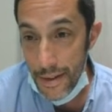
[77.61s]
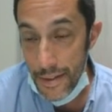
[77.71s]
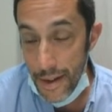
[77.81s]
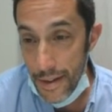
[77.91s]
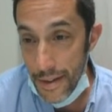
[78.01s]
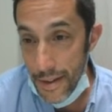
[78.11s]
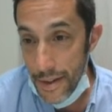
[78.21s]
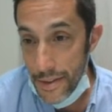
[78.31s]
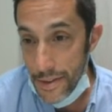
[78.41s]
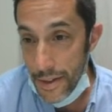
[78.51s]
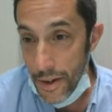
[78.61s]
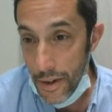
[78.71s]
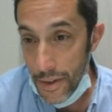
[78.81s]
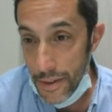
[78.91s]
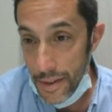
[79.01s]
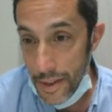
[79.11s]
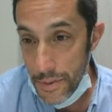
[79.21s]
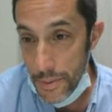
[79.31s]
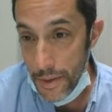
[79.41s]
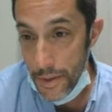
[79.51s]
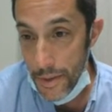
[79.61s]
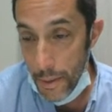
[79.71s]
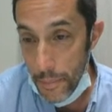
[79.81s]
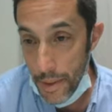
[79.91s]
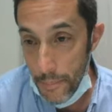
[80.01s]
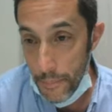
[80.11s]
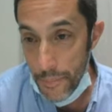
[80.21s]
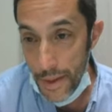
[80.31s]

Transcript: then it's going to hurt the kids rather than help them.